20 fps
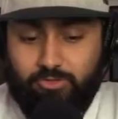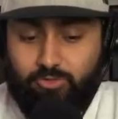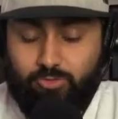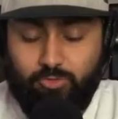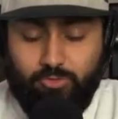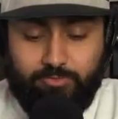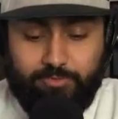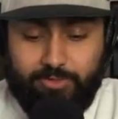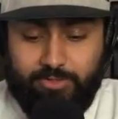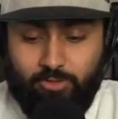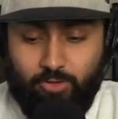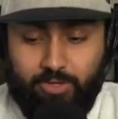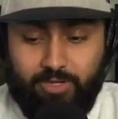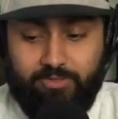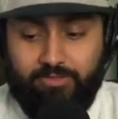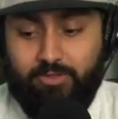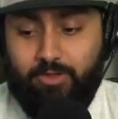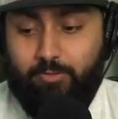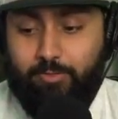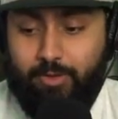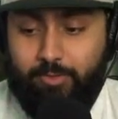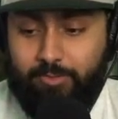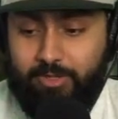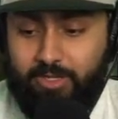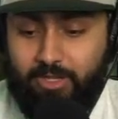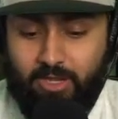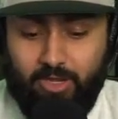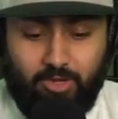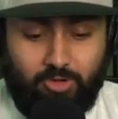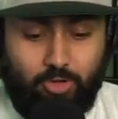do with me, know anything about me,
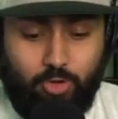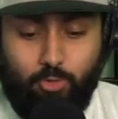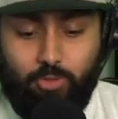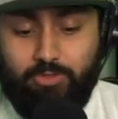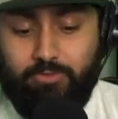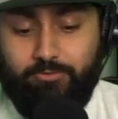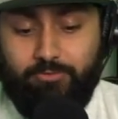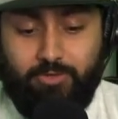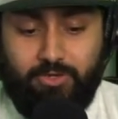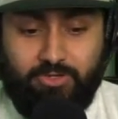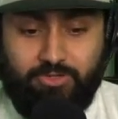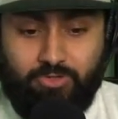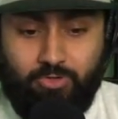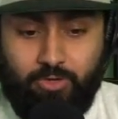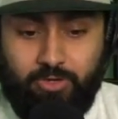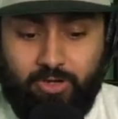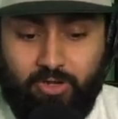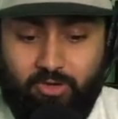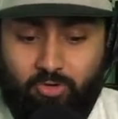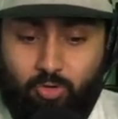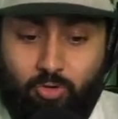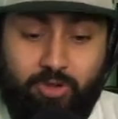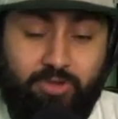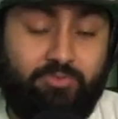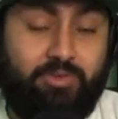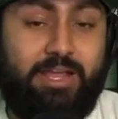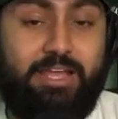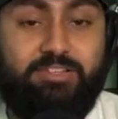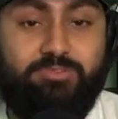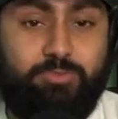know what the fuck is going on, or
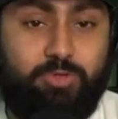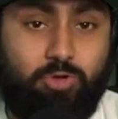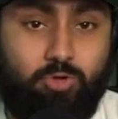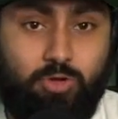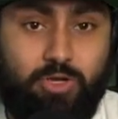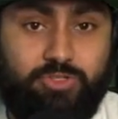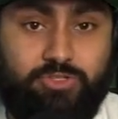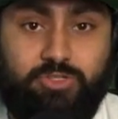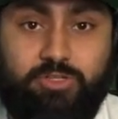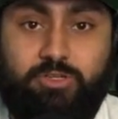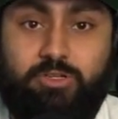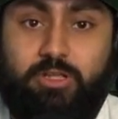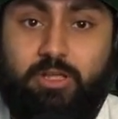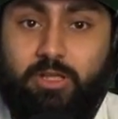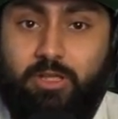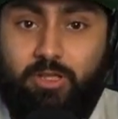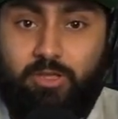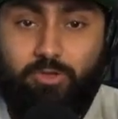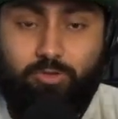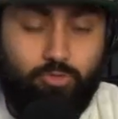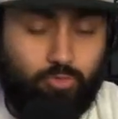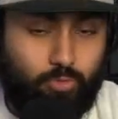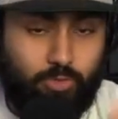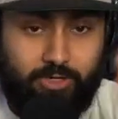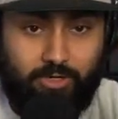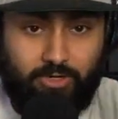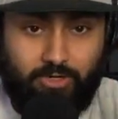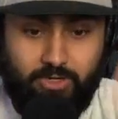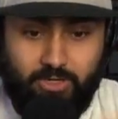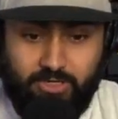even ask me a question,
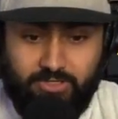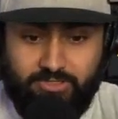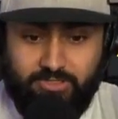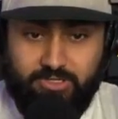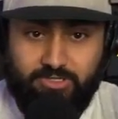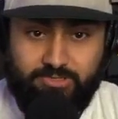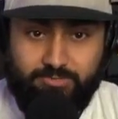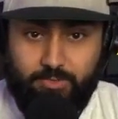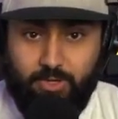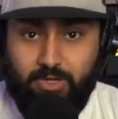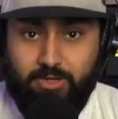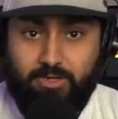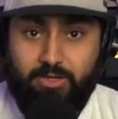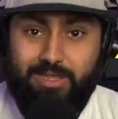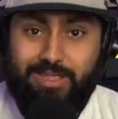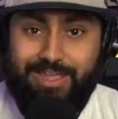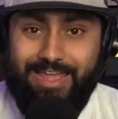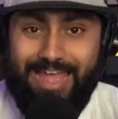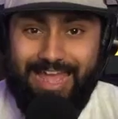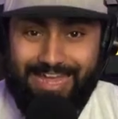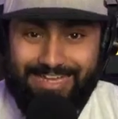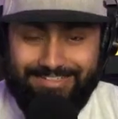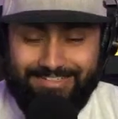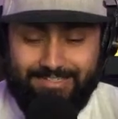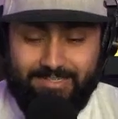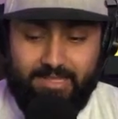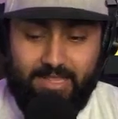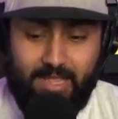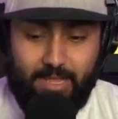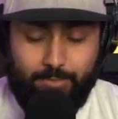Twitter is the spot.
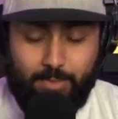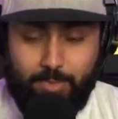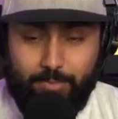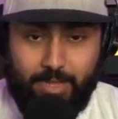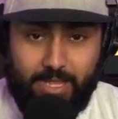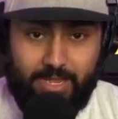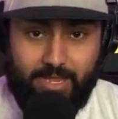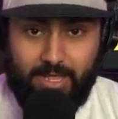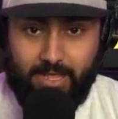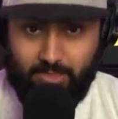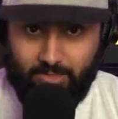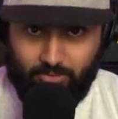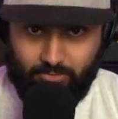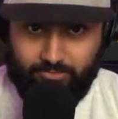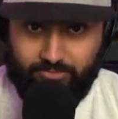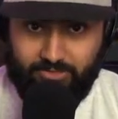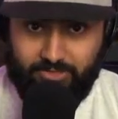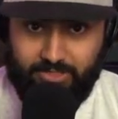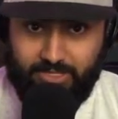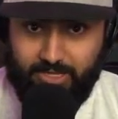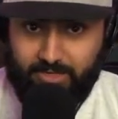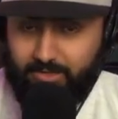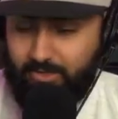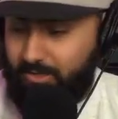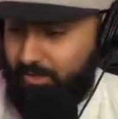At MMALOTN.